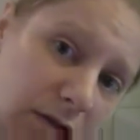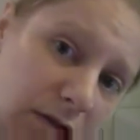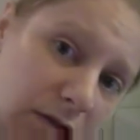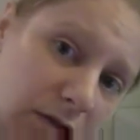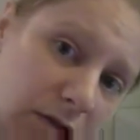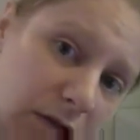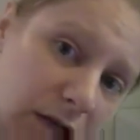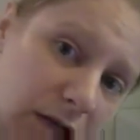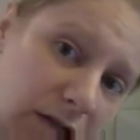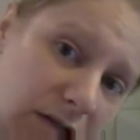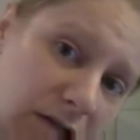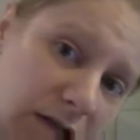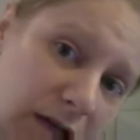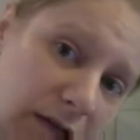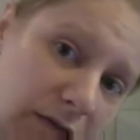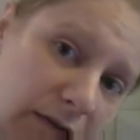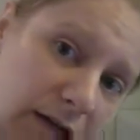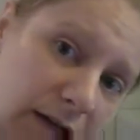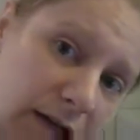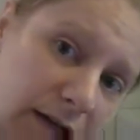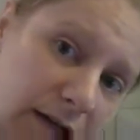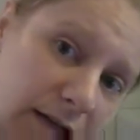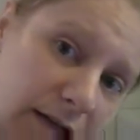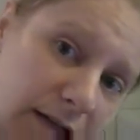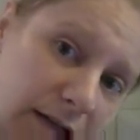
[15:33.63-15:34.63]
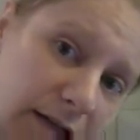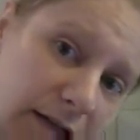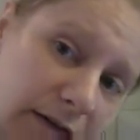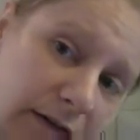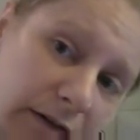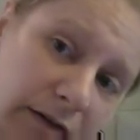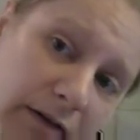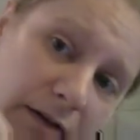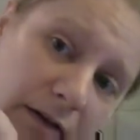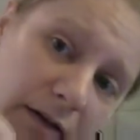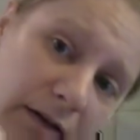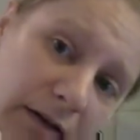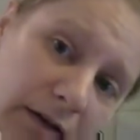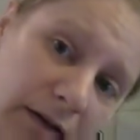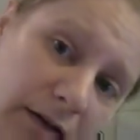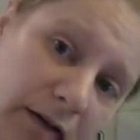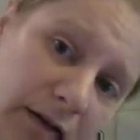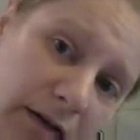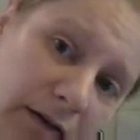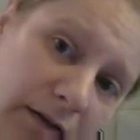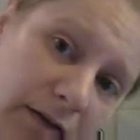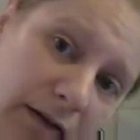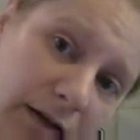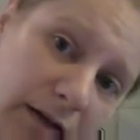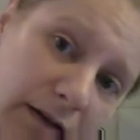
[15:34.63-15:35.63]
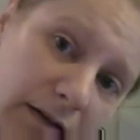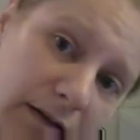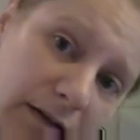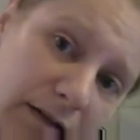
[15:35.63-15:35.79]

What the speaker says: you actually have an idea that